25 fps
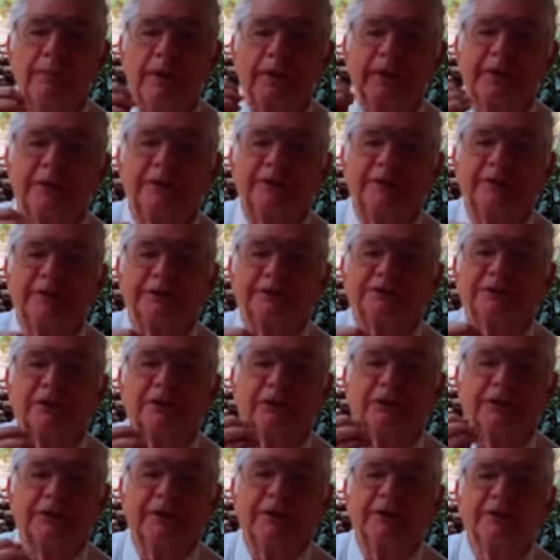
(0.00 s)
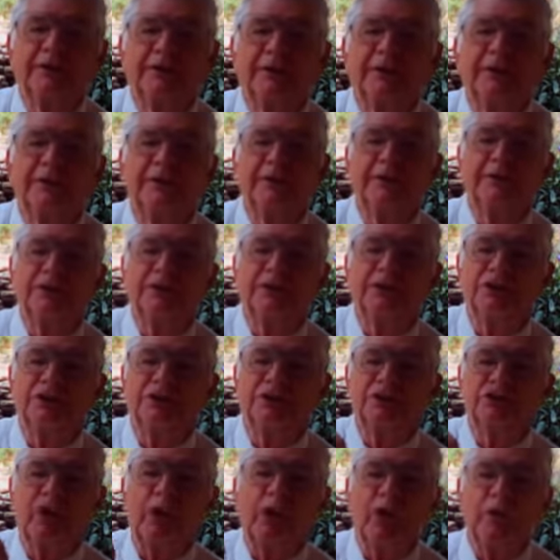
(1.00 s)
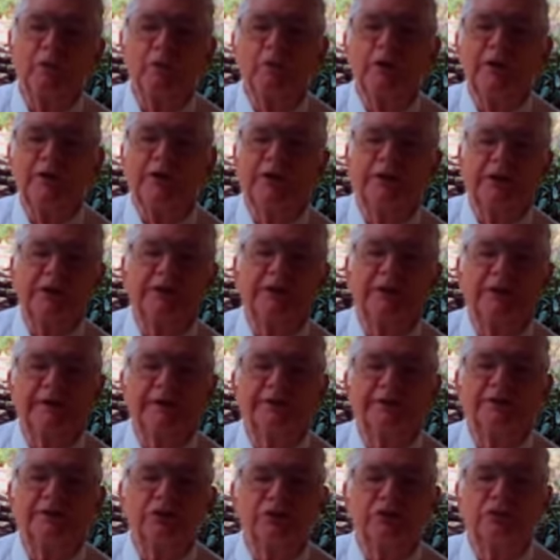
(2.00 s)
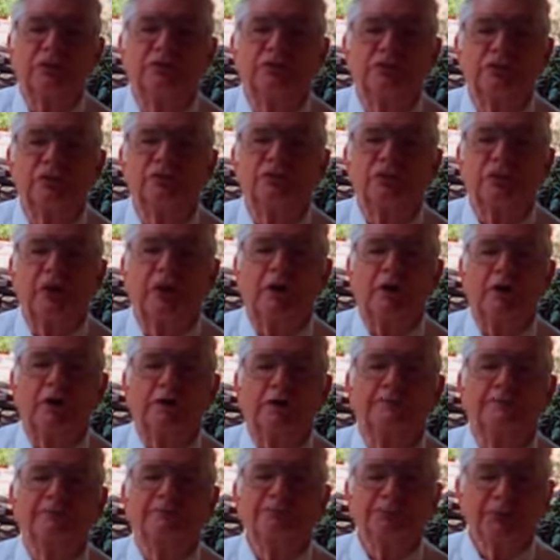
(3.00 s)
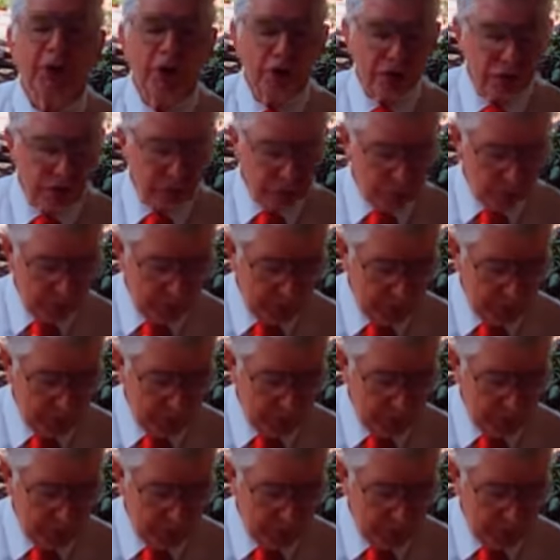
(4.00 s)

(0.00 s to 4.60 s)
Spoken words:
of man is the thing that is already connected to God. Do you